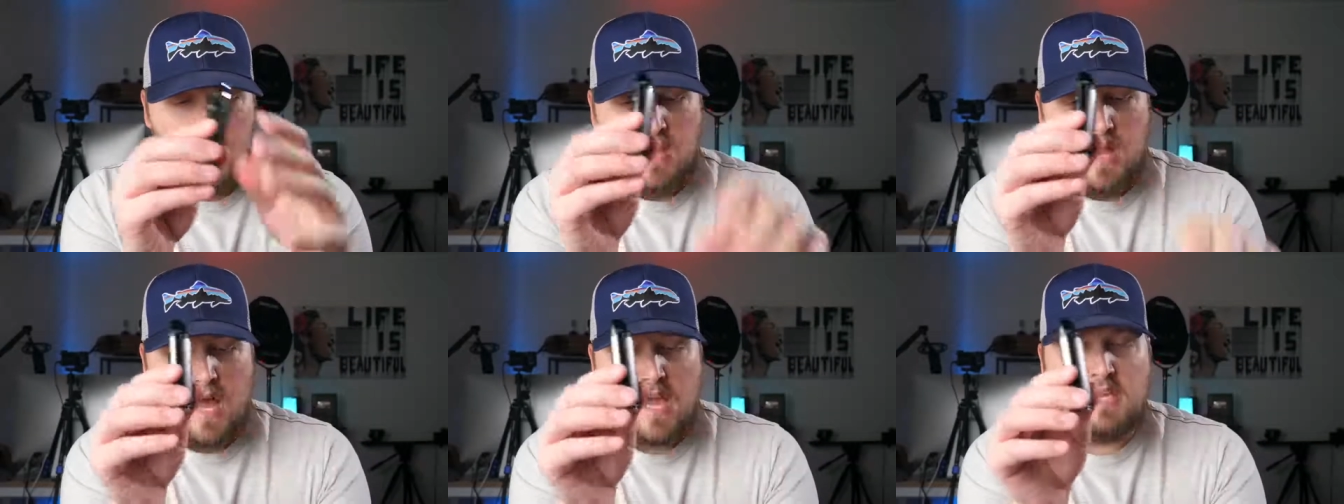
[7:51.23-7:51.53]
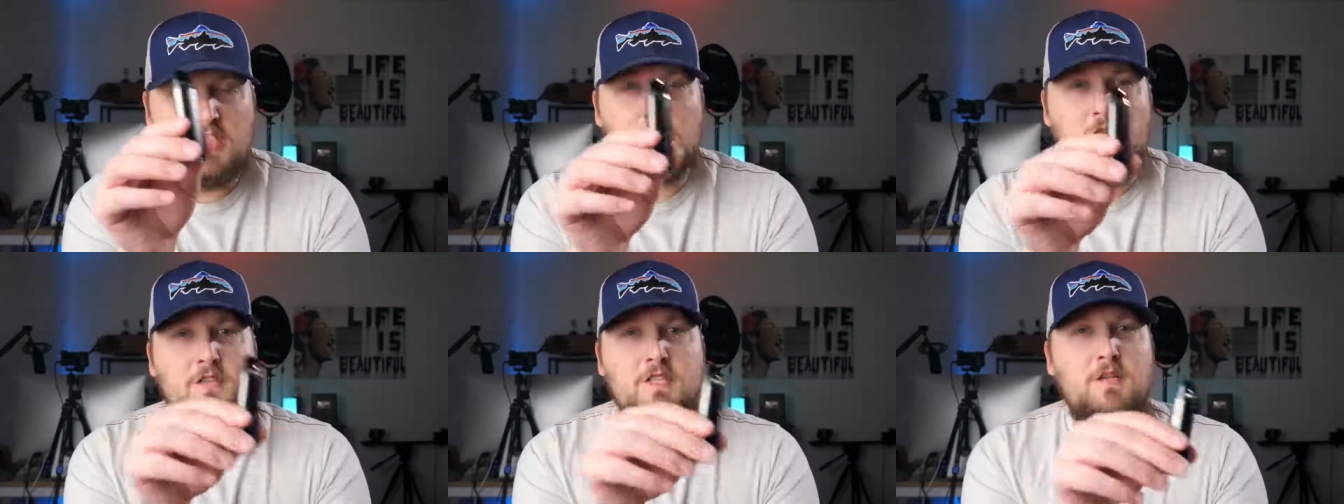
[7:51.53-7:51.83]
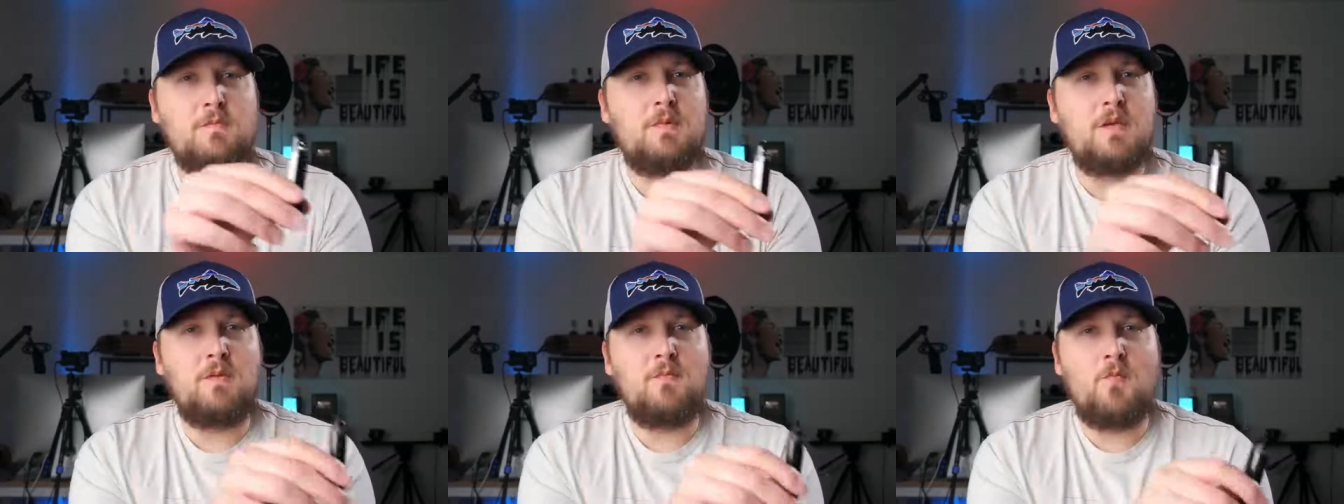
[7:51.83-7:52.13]
I used
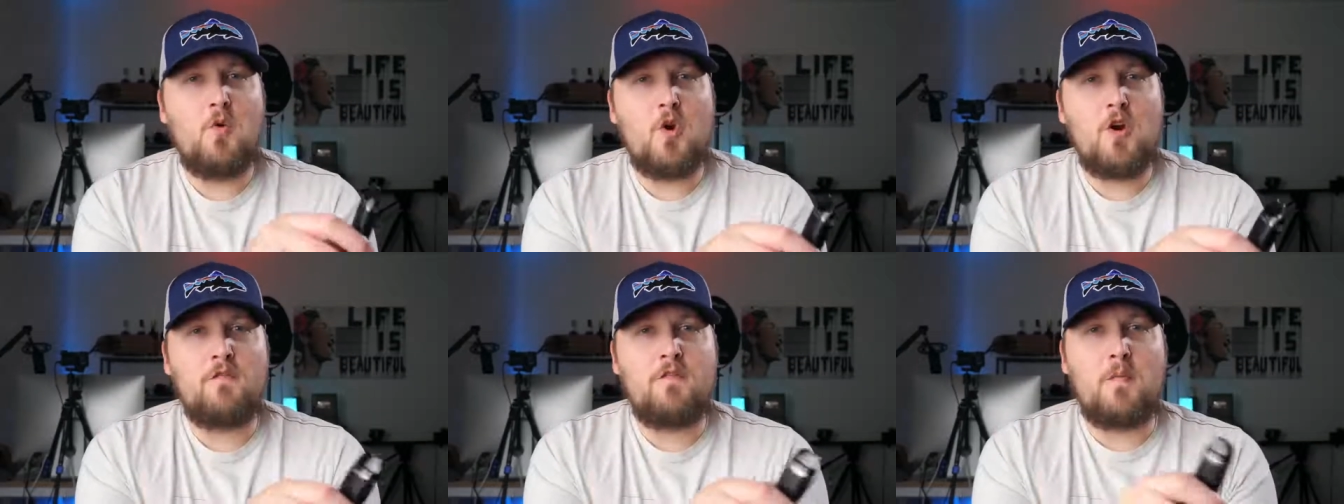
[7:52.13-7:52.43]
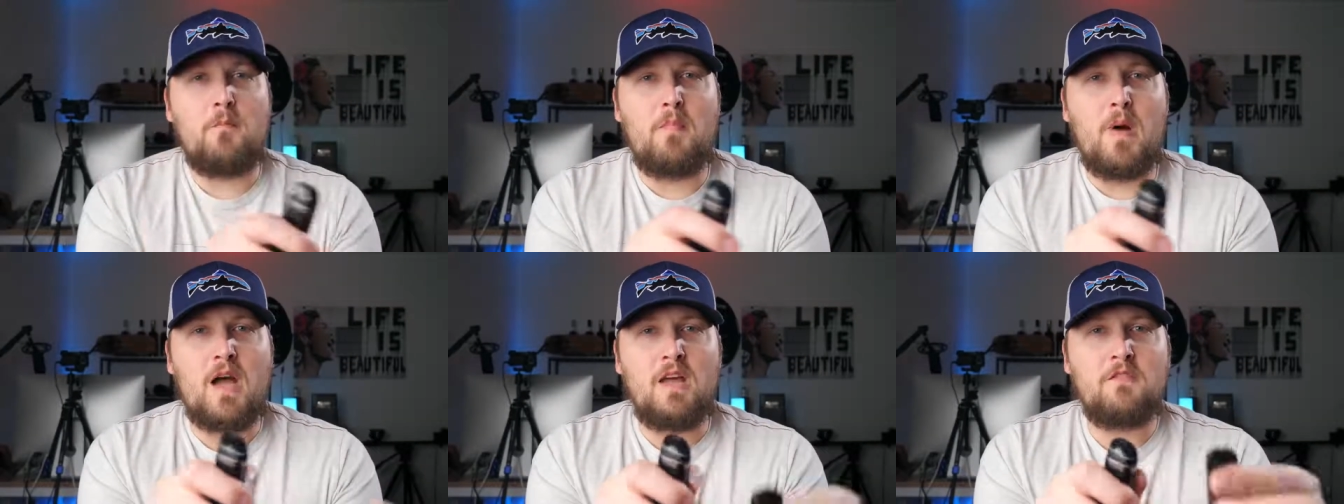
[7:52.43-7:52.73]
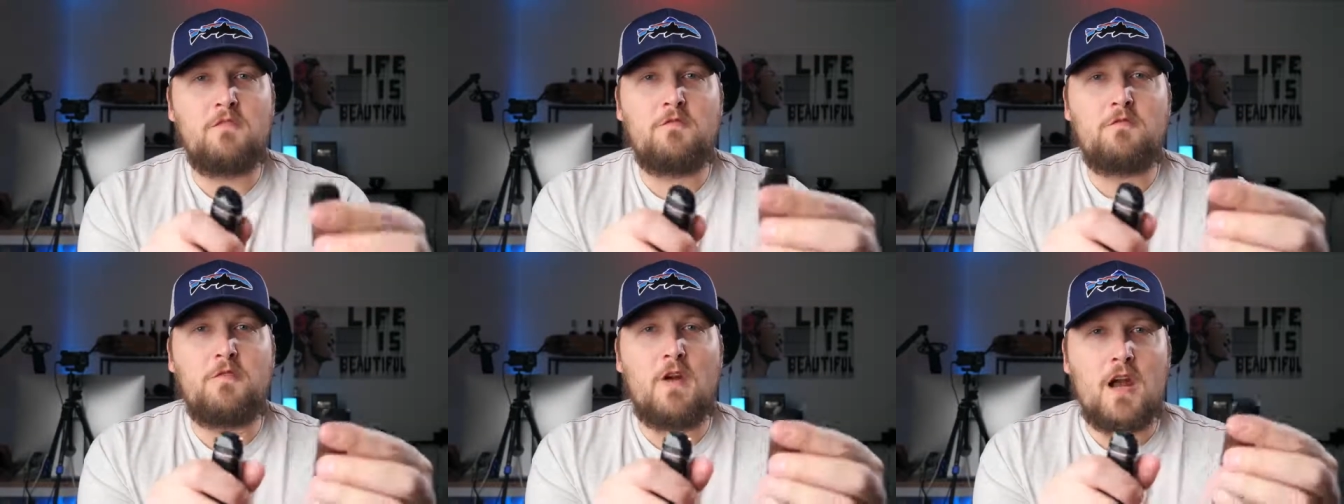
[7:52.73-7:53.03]
to be more of a
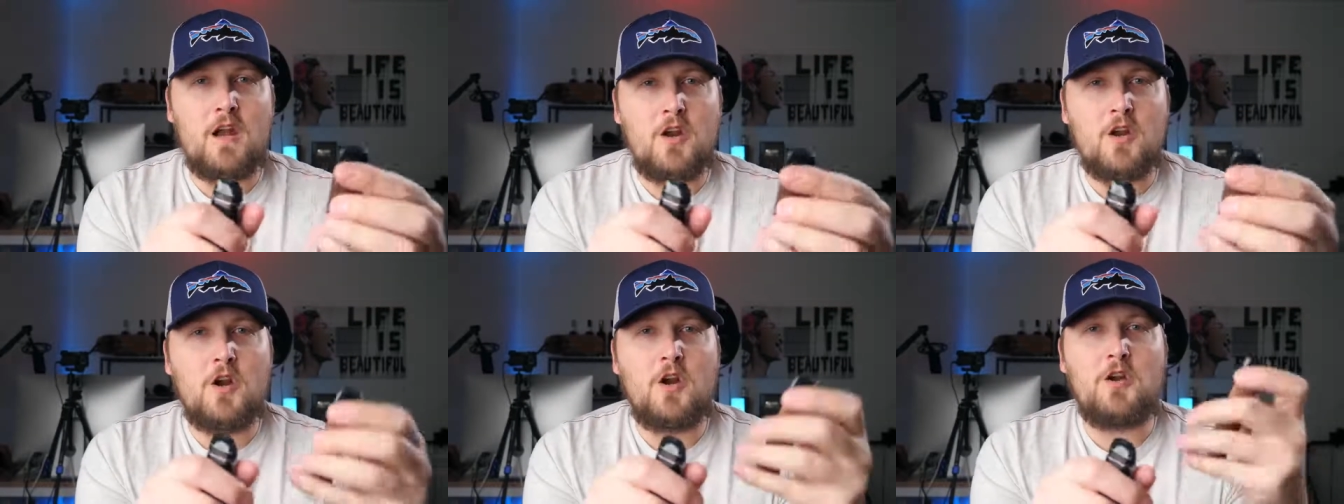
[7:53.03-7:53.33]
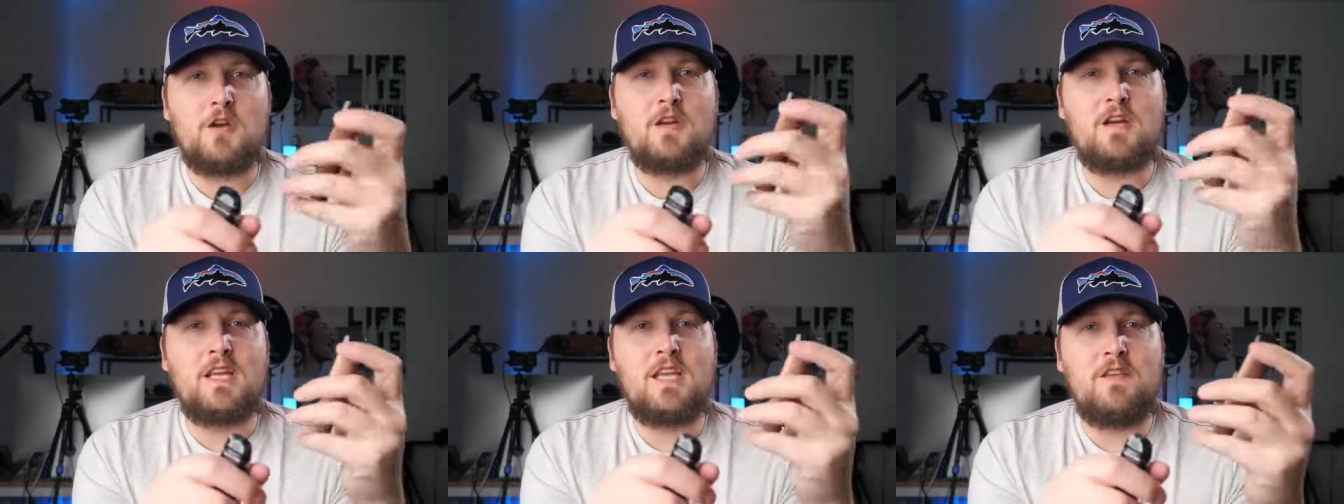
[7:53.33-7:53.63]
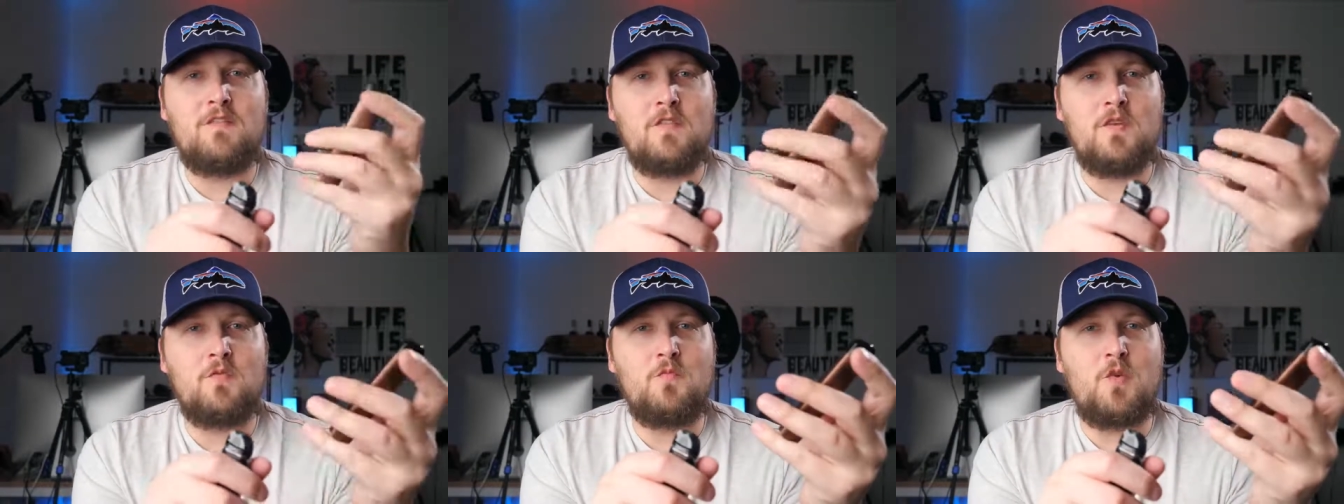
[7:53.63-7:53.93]
button firer
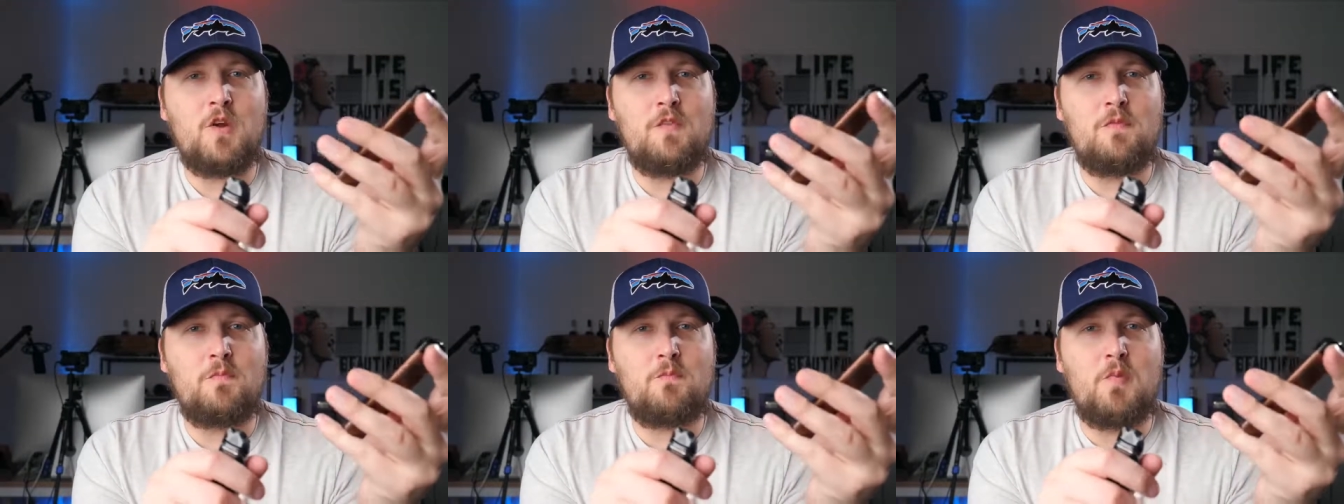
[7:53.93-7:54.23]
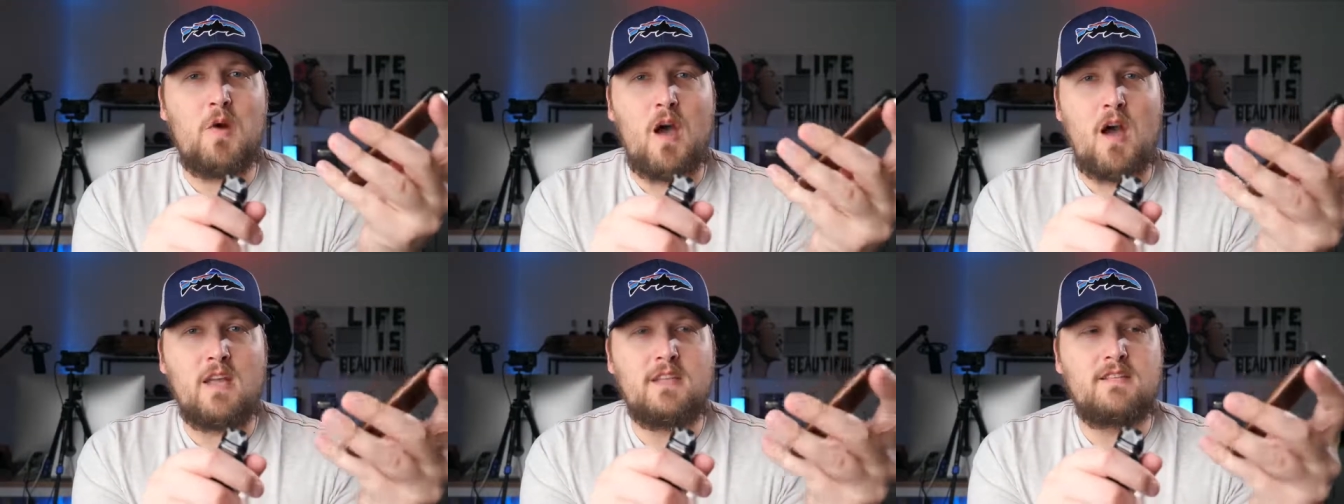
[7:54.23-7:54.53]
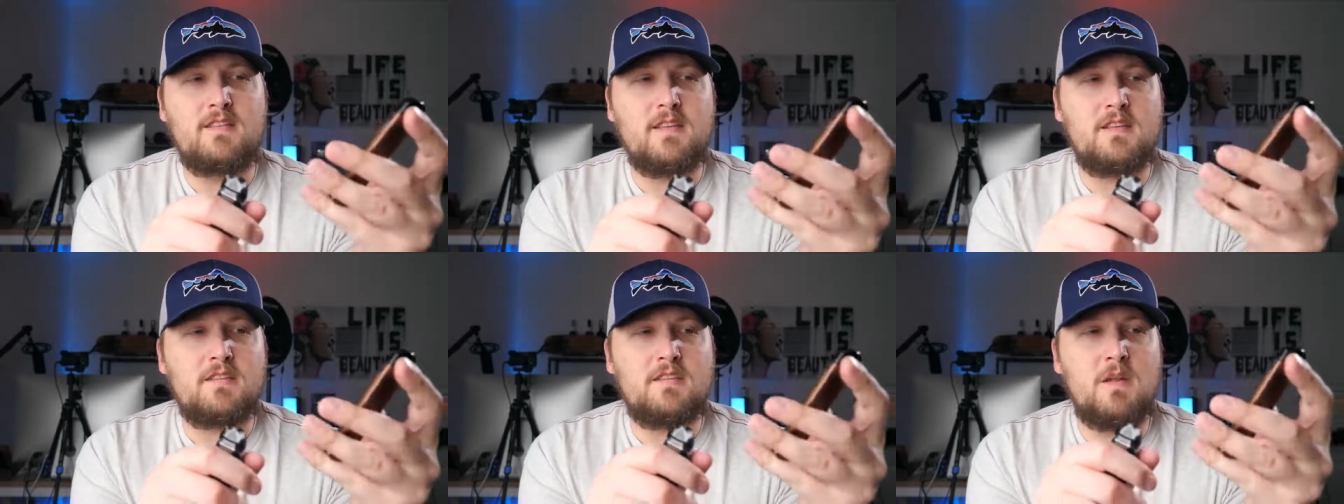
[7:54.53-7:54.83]
even with pod
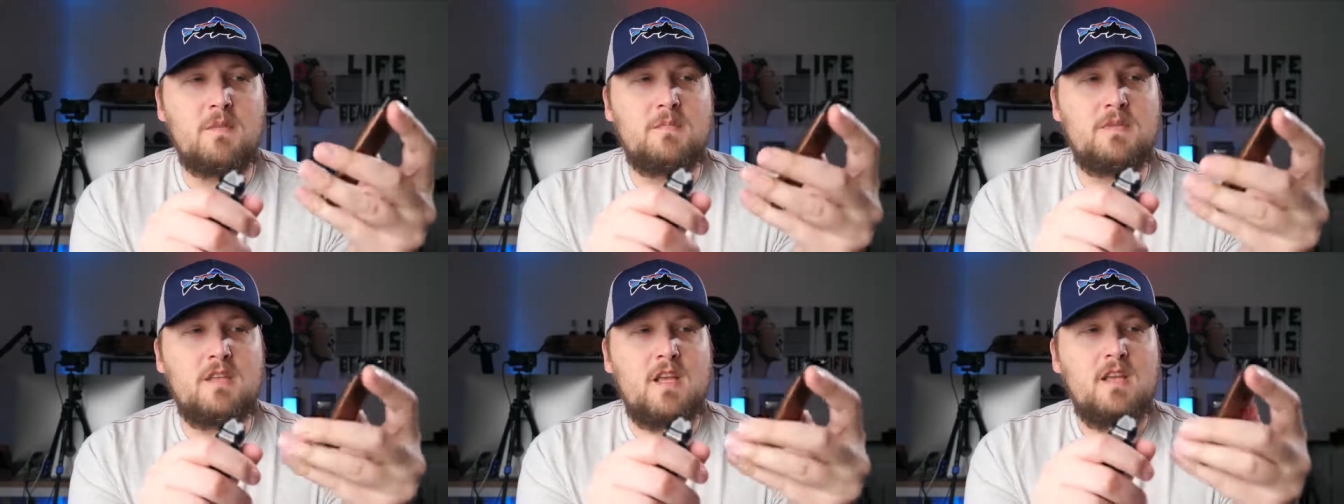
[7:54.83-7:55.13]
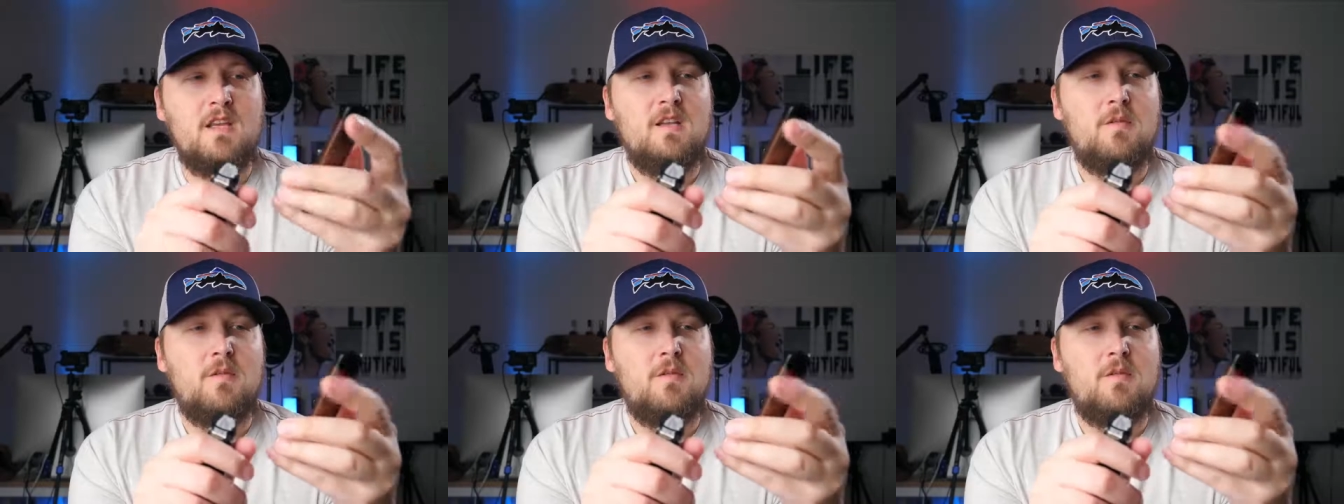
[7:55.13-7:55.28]
systems,